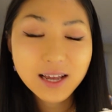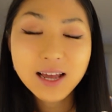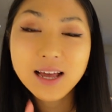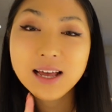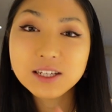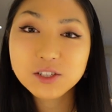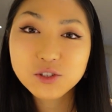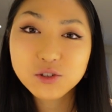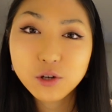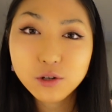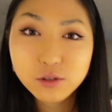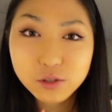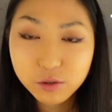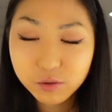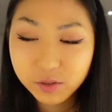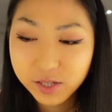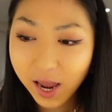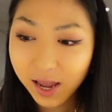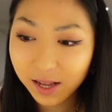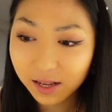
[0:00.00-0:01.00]
It's not too
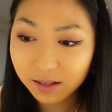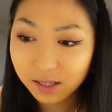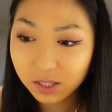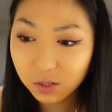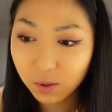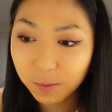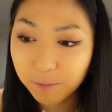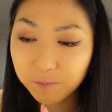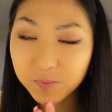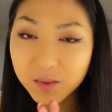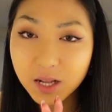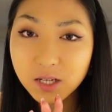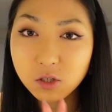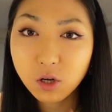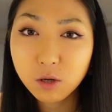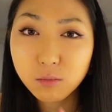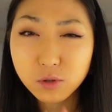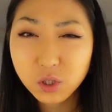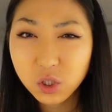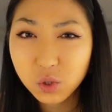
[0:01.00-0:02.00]
tangy, this one. It's a
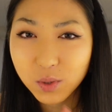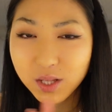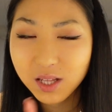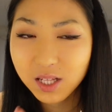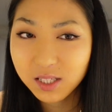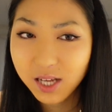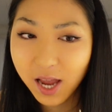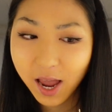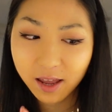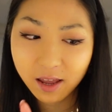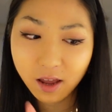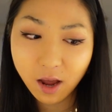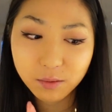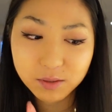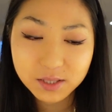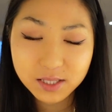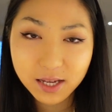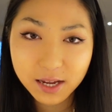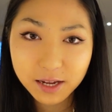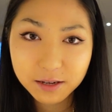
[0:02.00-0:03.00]
lot more sweet than tangy, I
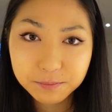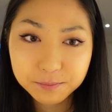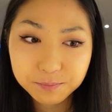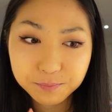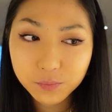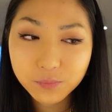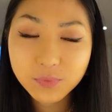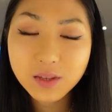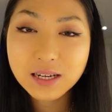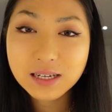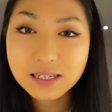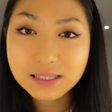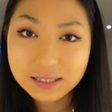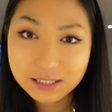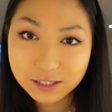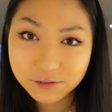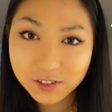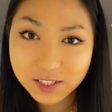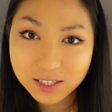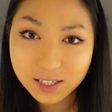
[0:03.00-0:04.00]
would say. It
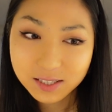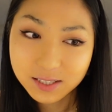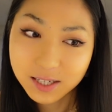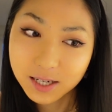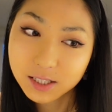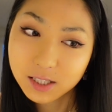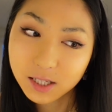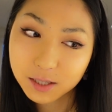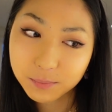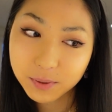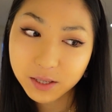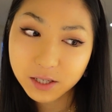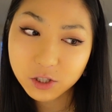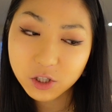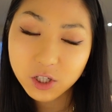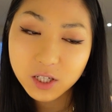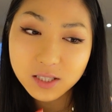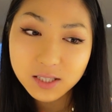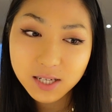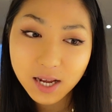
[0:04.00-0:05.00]
definitely does taste like
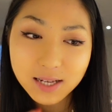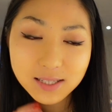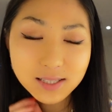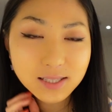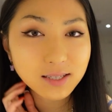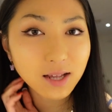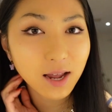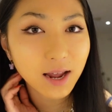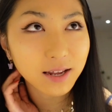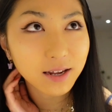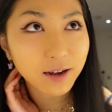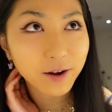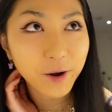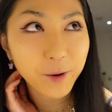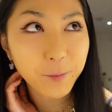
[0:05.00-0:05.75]
peach. It tastes like,